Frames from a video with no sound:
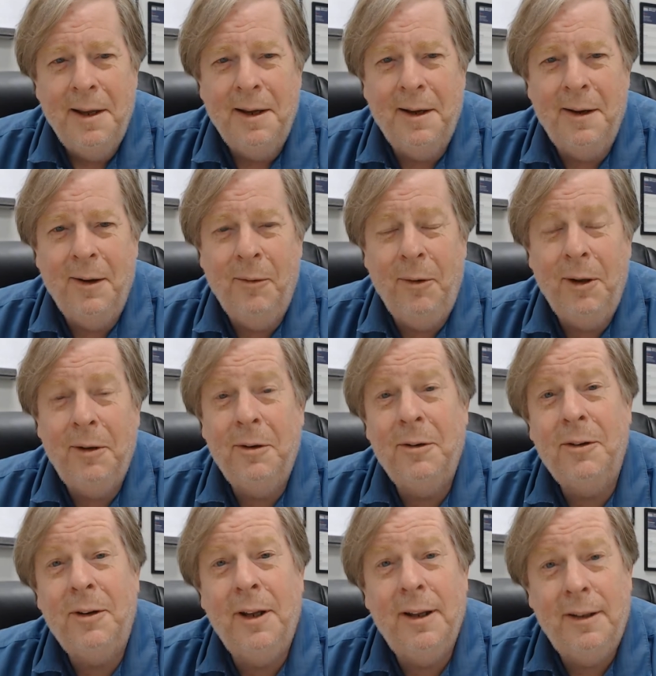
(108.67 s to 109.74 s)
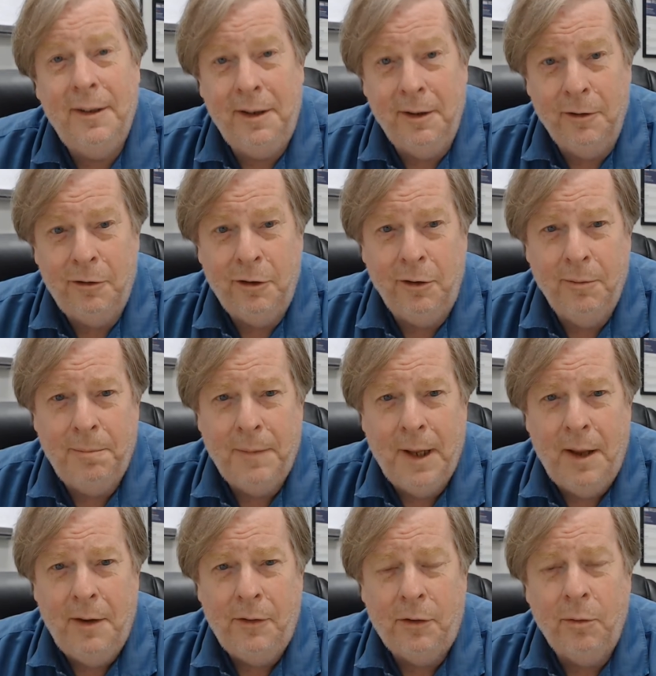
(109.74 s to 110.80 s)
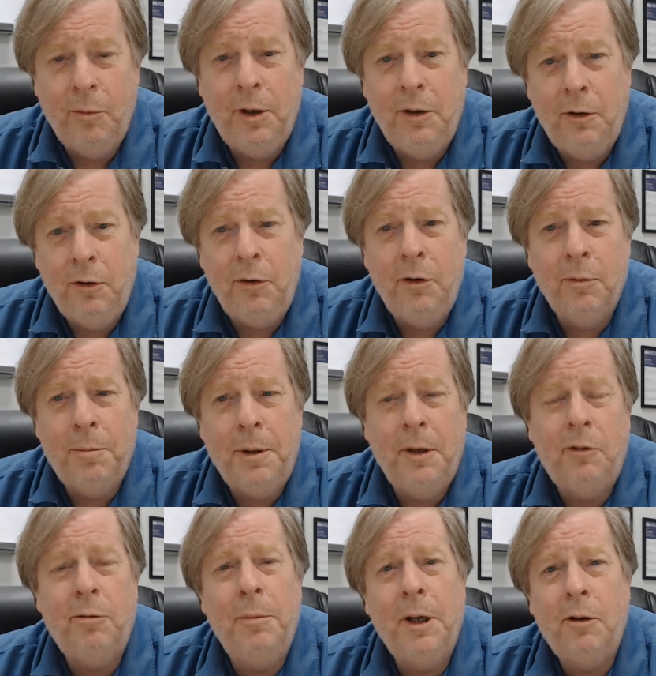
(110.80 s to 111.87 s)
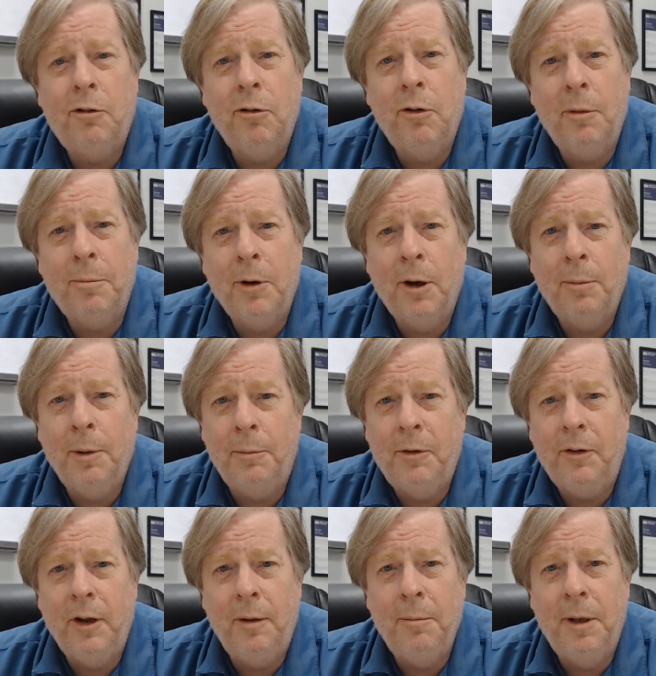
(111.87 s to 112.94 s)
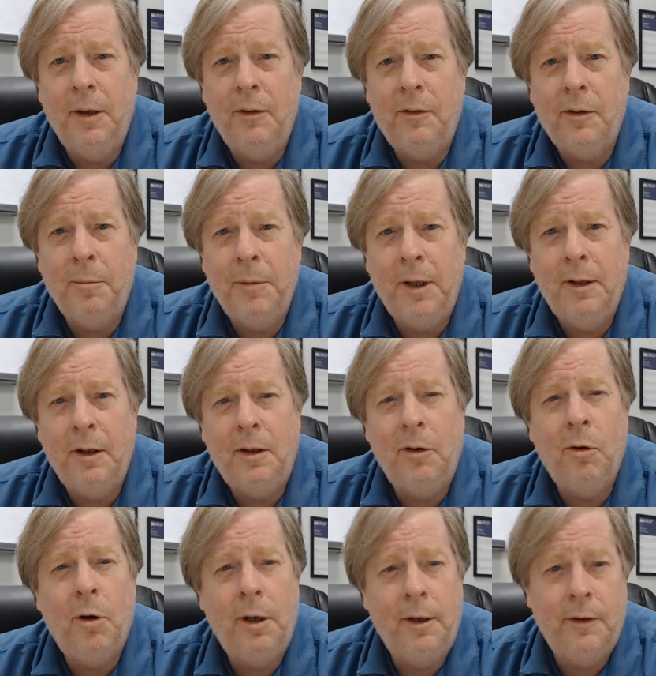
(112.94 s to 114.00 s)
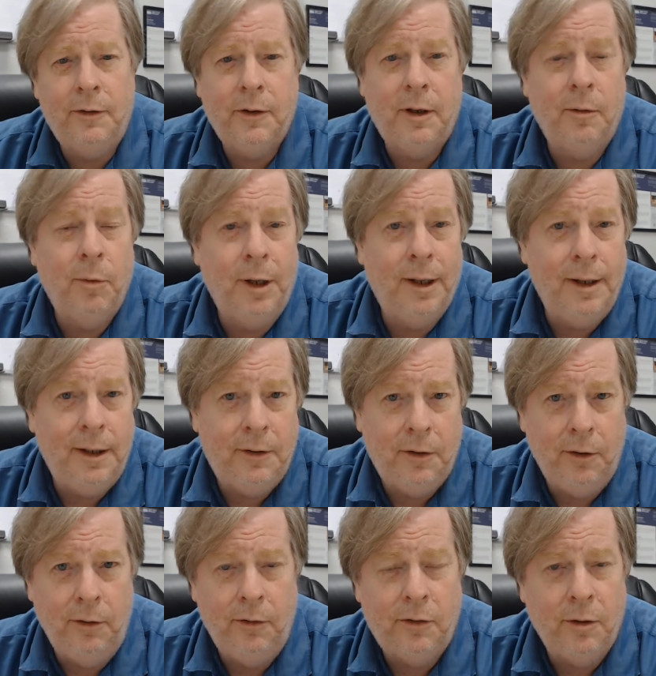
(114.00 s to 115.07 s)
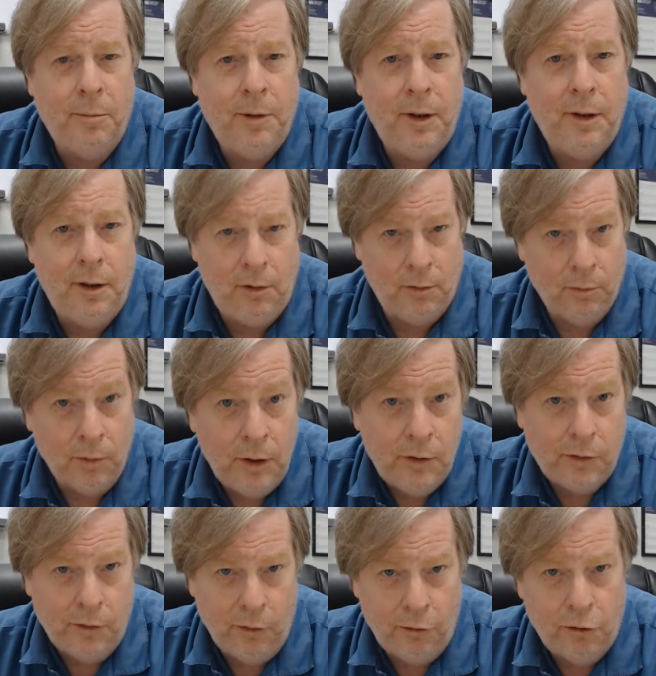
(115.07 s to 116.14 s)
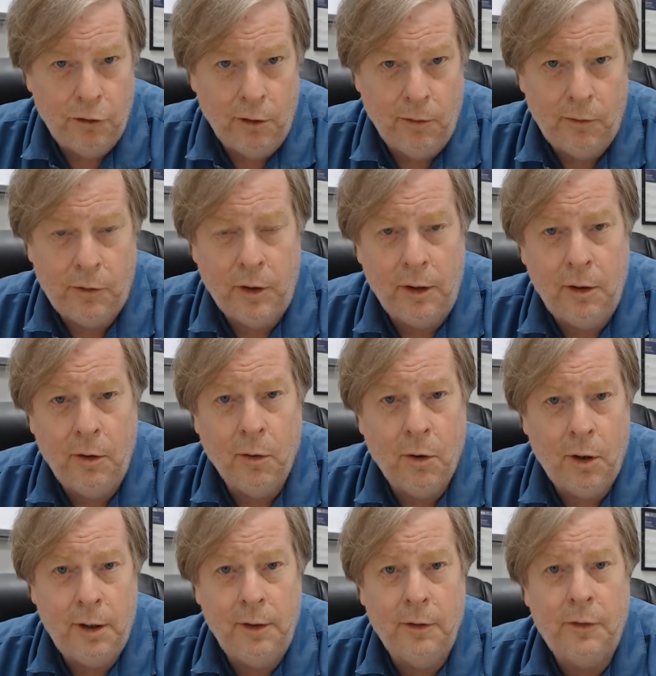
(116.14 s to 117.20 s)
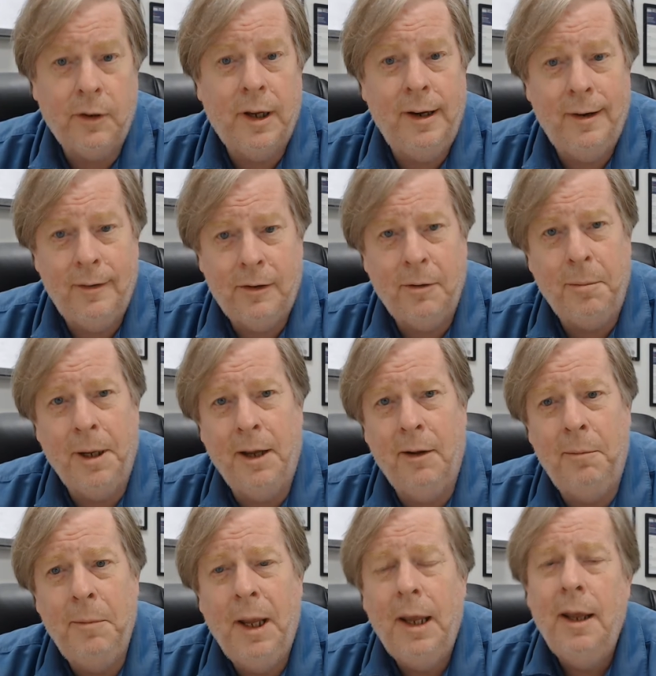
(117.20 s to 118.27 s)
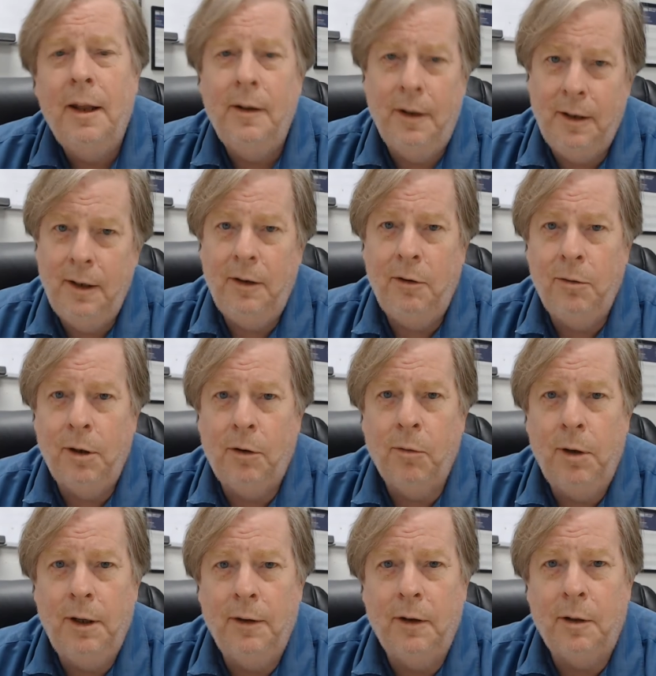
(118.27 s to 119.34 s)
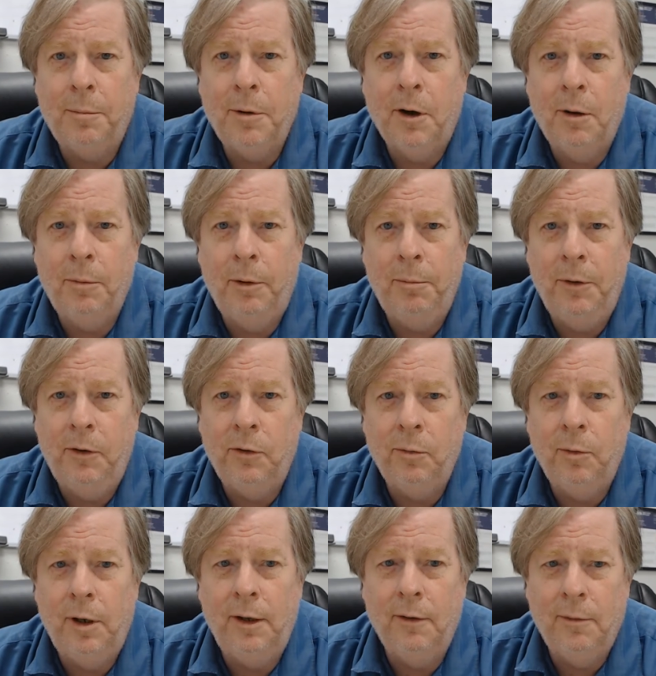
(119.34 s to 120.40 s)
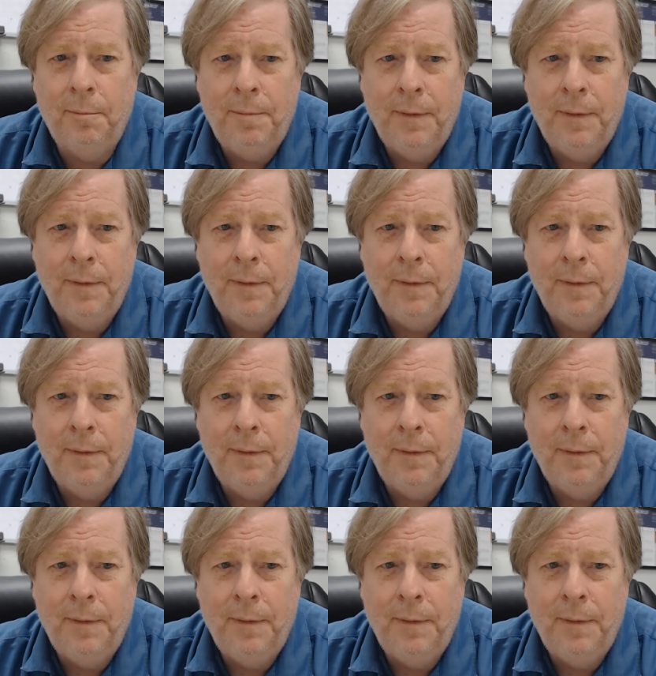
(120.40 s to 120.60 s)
We understand the issue. So when you do your pitch, make sure the problem statement is something that the audience can relate to, something that your research shows that your audience cares about. They need to agree that the problem is real.